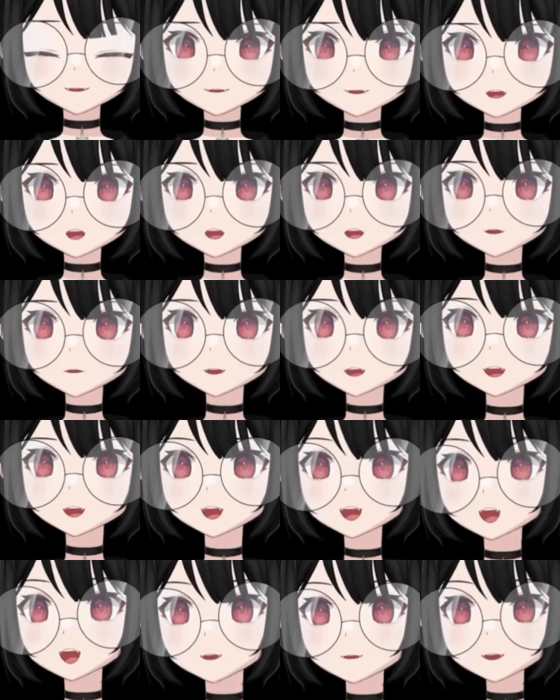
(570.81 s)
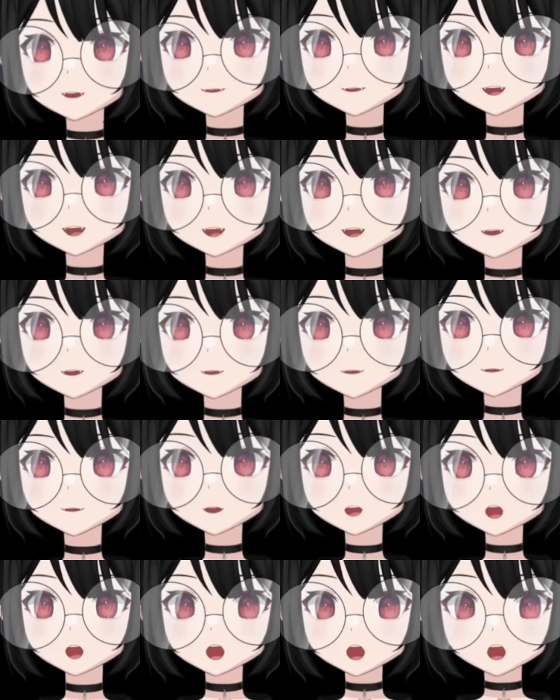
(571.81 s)
I think I think they
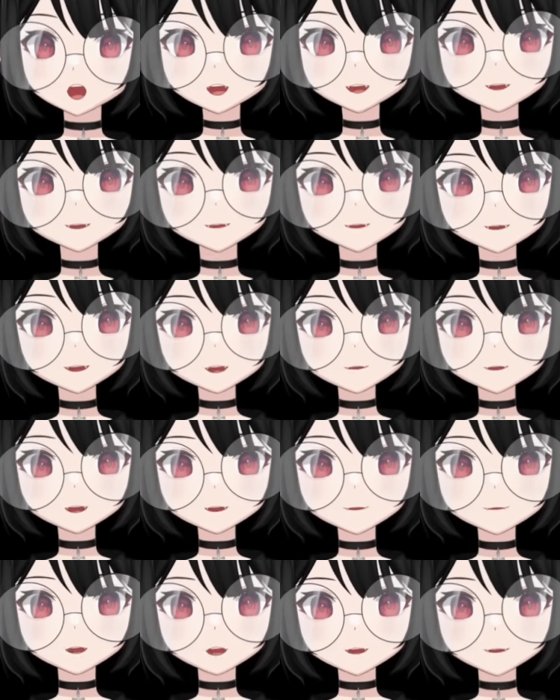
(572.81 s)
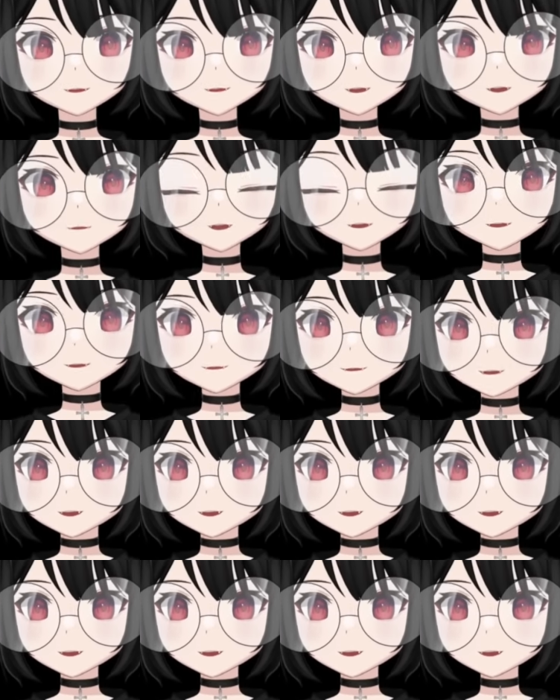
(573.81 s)
intentional wanted to keep these voices in because